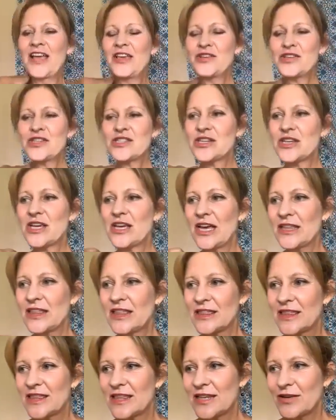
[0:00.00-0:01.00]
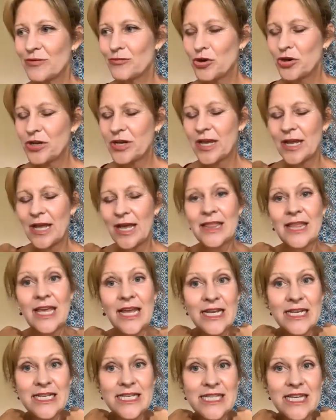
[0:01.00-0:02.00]
used to work at
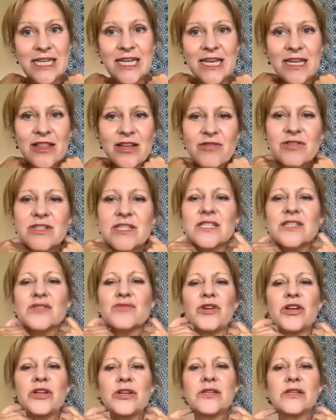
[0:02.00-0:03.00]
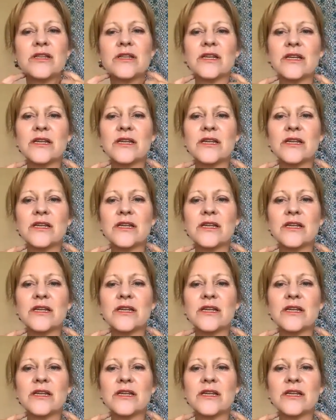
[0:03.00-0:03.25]
Atlantic City, and there was this one